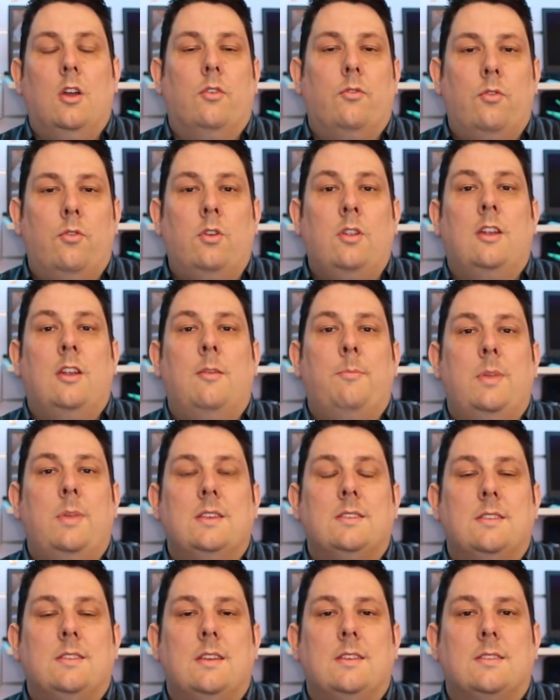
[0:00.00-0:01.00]
Running a
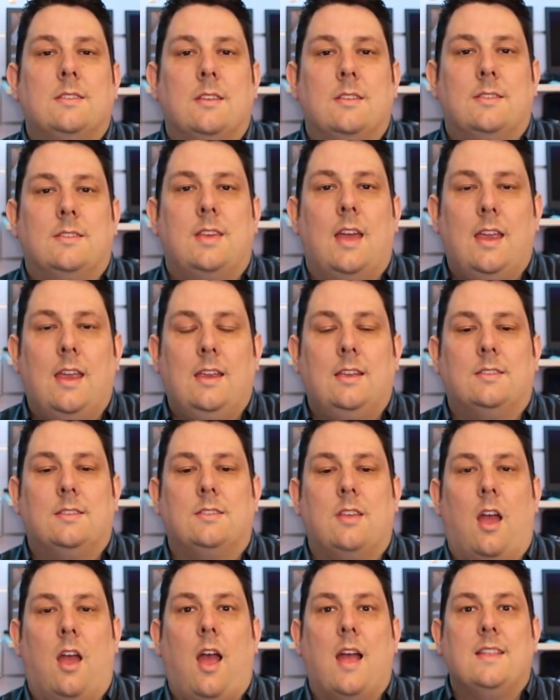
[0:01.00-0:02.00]
business
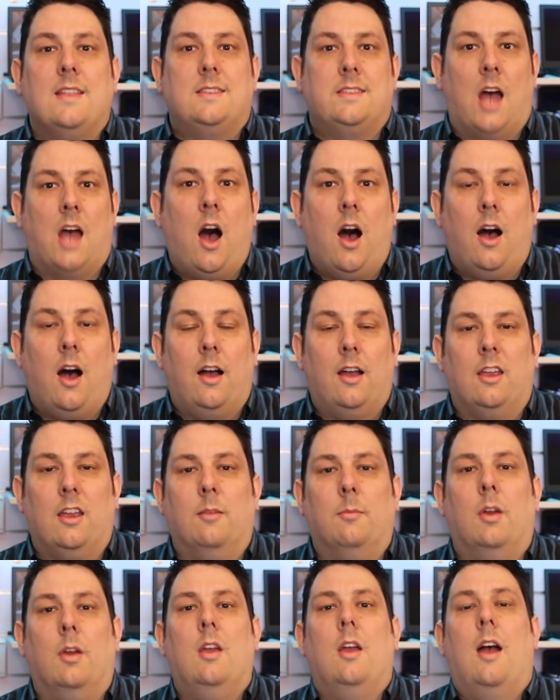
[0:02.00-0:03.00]
takes
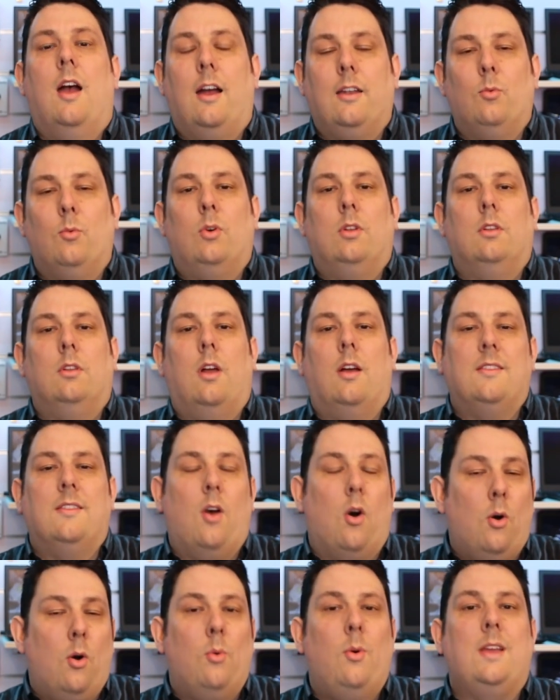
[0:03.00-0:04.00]
time and will
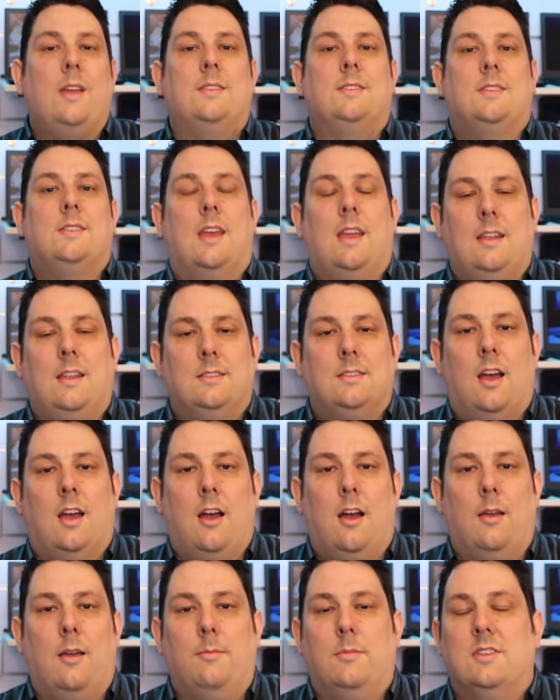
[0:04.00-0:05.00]
always take
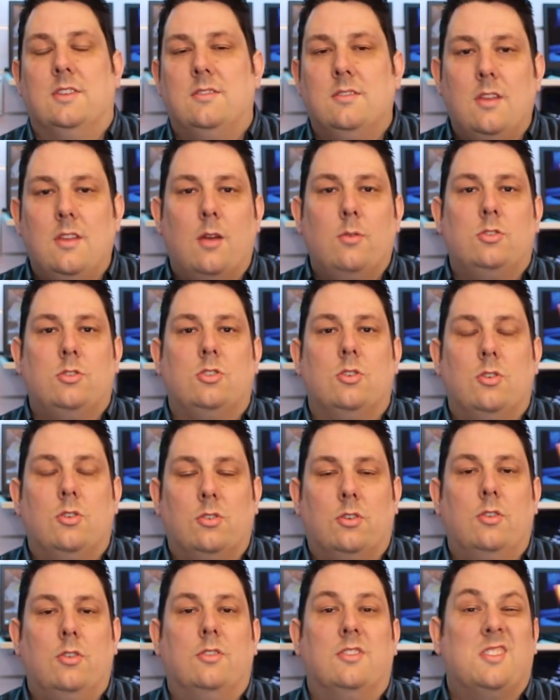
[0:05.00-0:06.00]
time. There's no
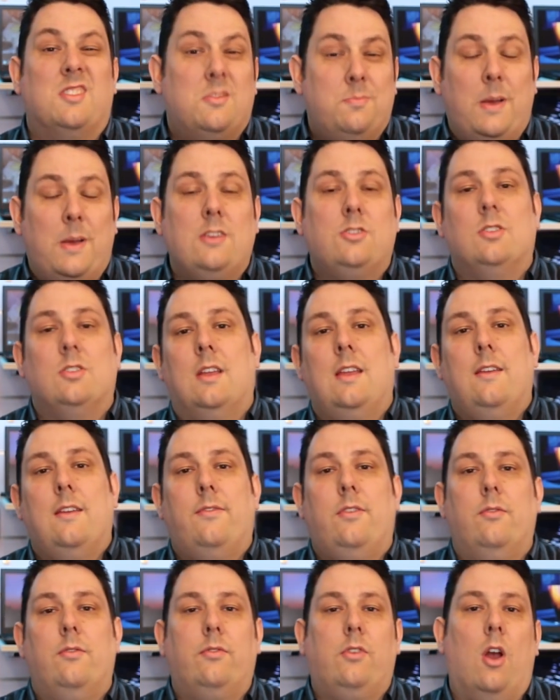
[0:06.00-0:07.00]
shortcut, especially
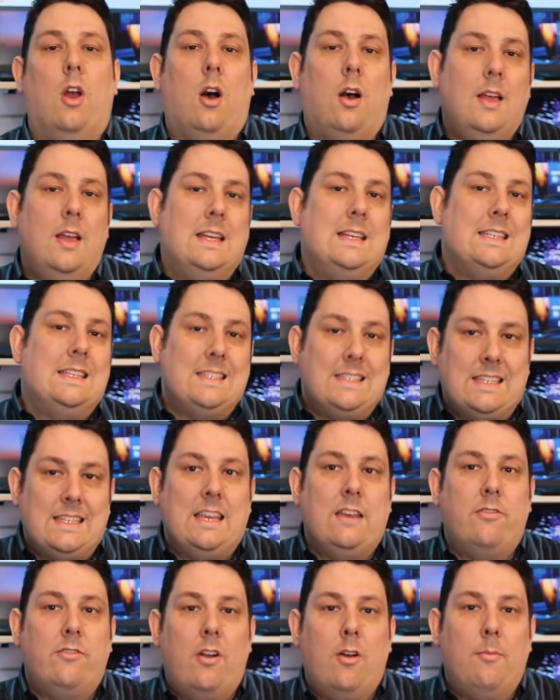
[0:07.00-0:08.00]
if you've got
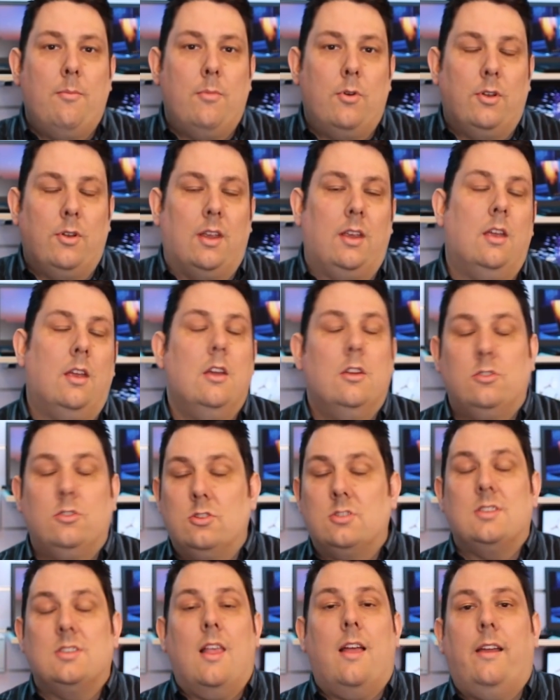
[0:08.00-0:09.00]
zero money.
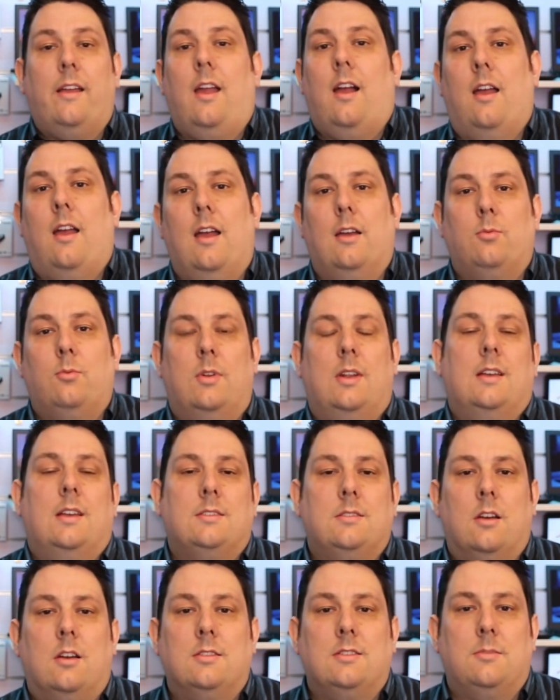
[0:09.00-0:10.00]
Just like I had when I
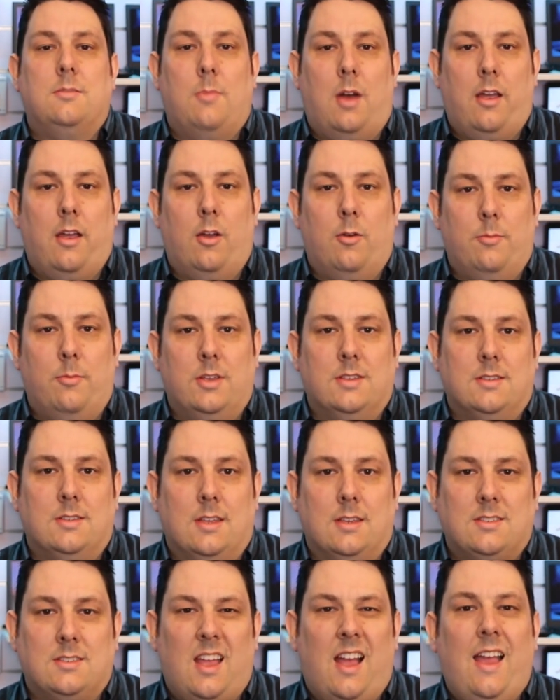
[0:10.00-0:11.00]
started my own
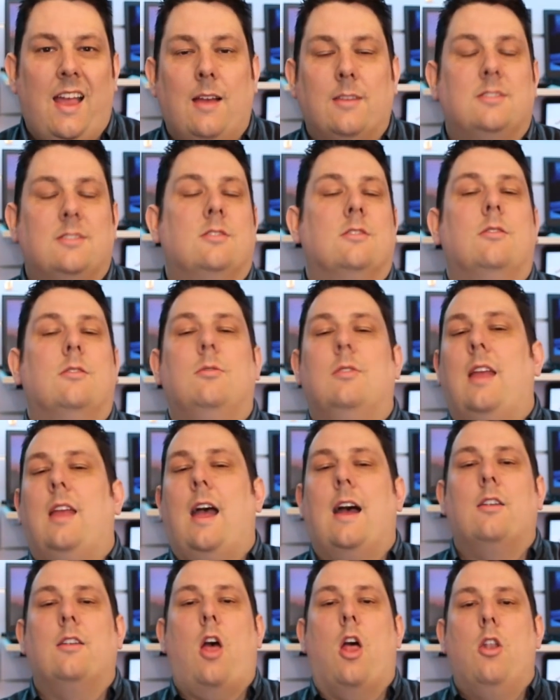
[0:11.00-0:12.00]
business. I absolutely
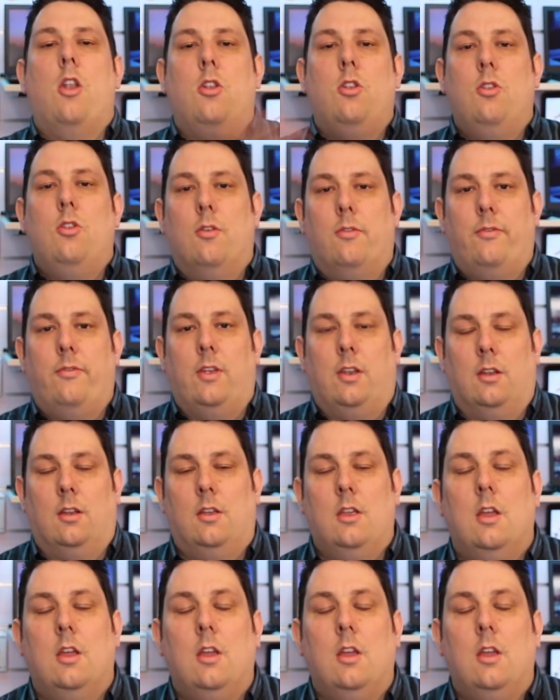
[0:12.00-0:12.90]
had nothing.